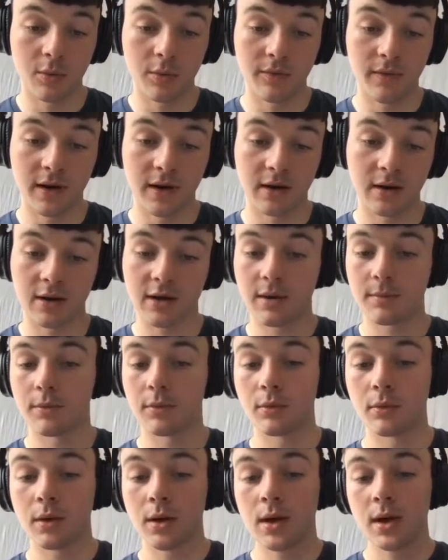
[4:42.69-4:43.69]
We've added a
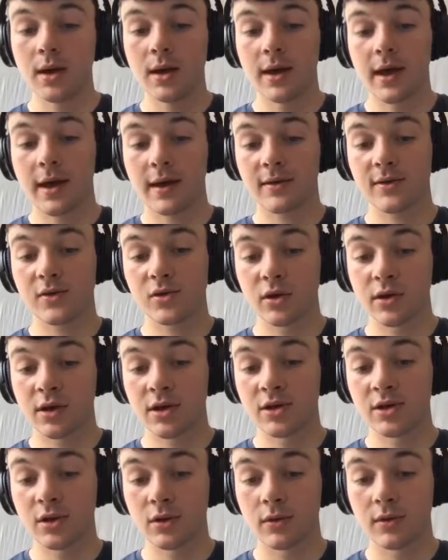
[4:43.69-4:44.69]
couple extra
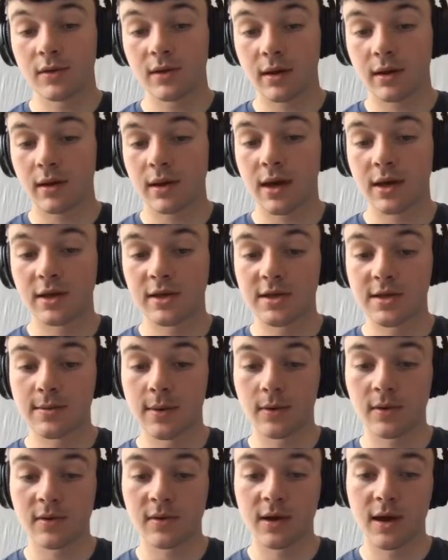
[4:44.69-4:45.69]
issues like
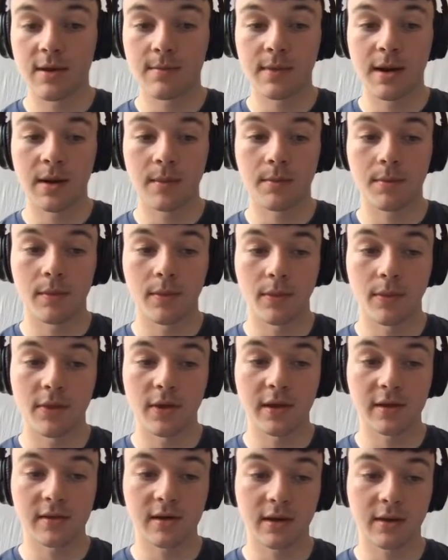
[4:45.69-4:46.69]
HTML sitemap and
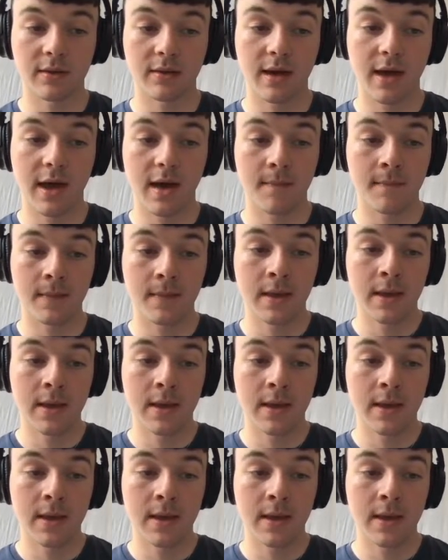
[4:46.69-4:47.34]
things like that.